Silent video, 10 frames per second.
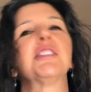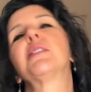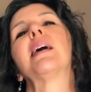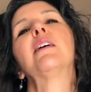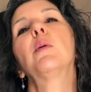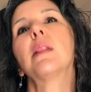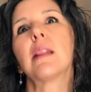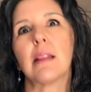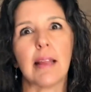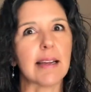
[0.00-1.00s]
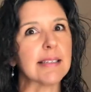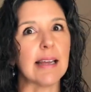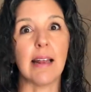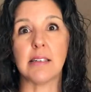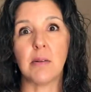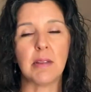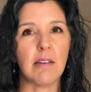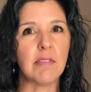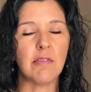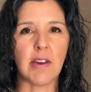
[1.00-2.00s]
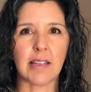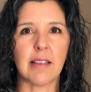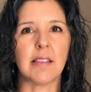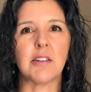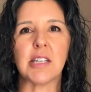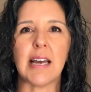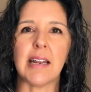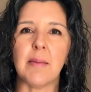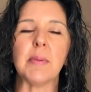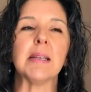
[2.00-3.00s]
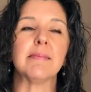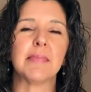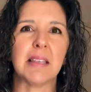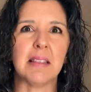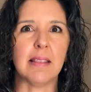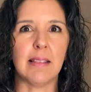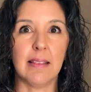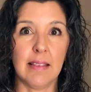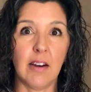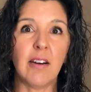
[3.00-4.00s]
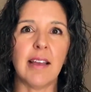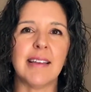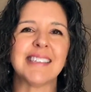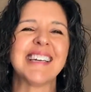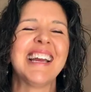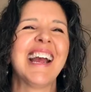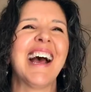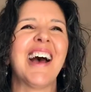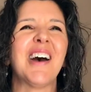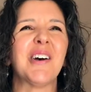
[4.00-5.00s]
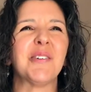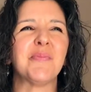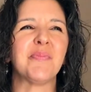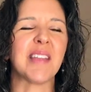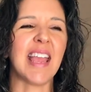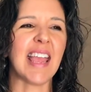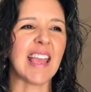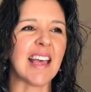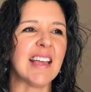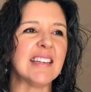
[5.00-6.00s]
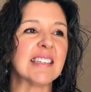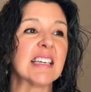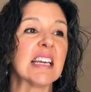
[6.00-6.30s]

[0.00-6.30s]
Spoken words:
So like I said, I don't love the fact that there's honey, but there is. And